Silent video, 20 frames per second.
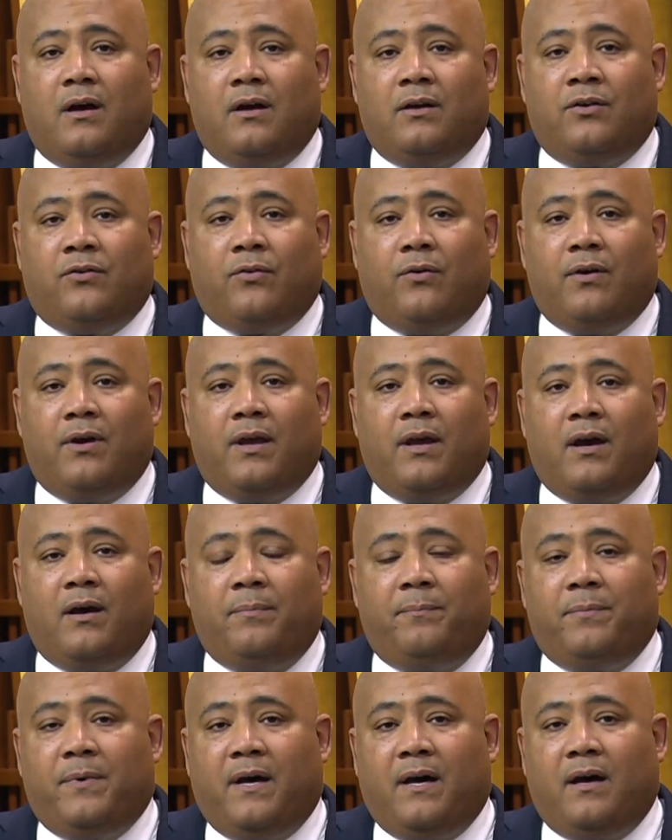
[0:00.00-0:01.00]
Growing
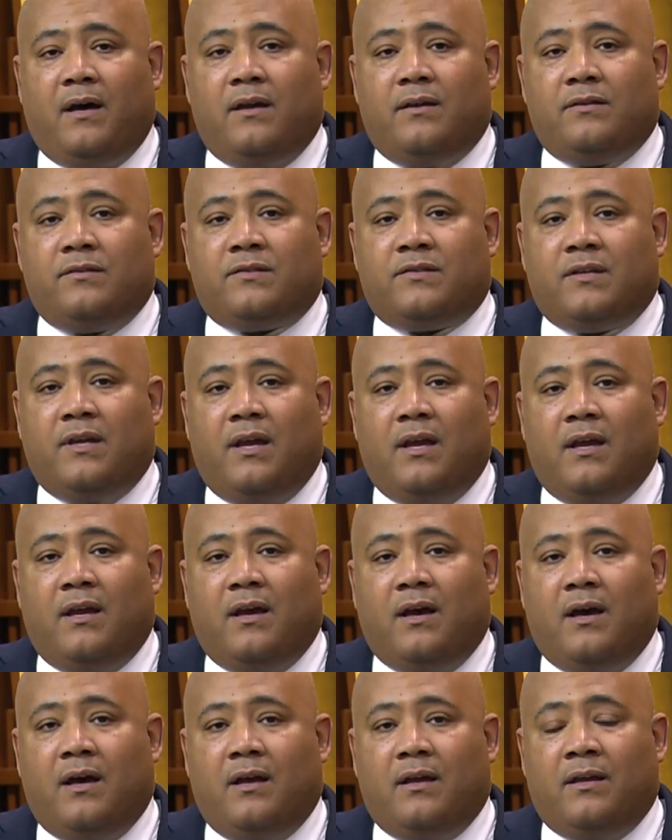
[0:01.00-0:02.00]
up, seeing
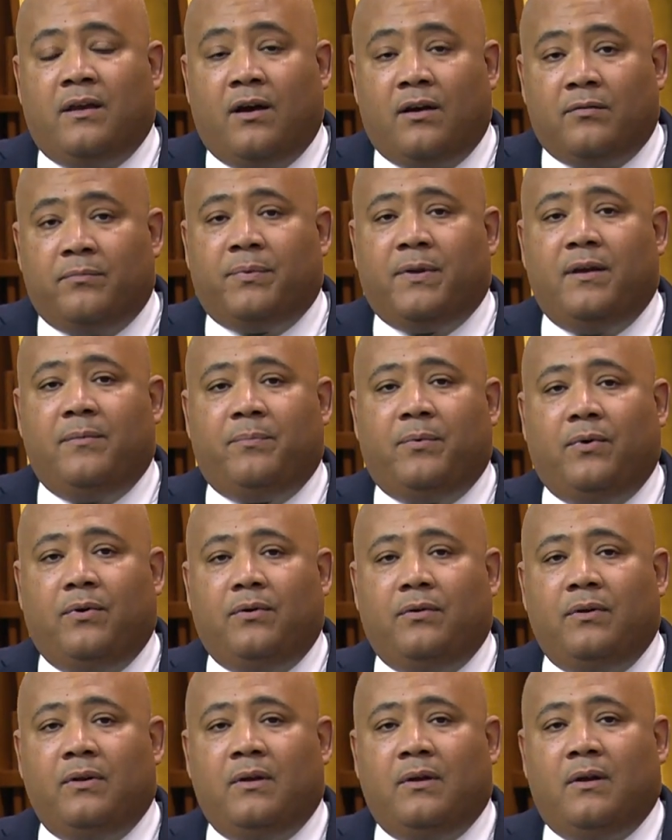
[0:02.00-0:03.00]
young
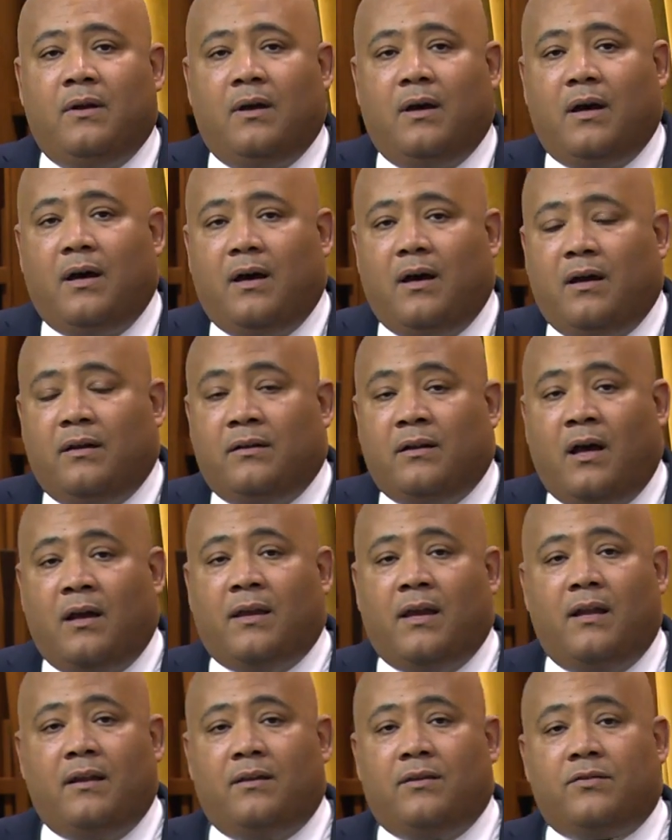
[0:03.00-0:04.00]
people not
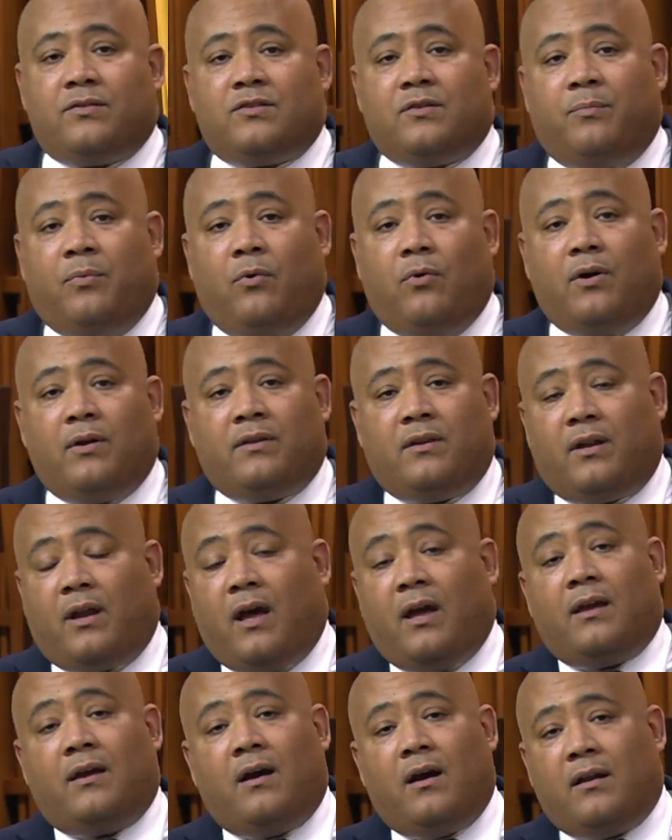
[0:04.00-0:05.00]
getting the support that
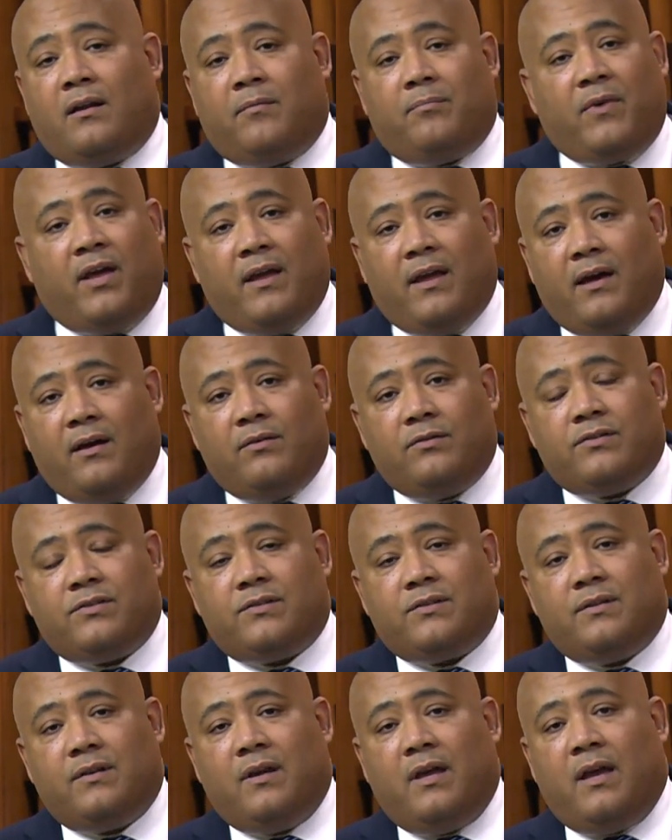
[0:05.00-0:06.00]
I got at my house,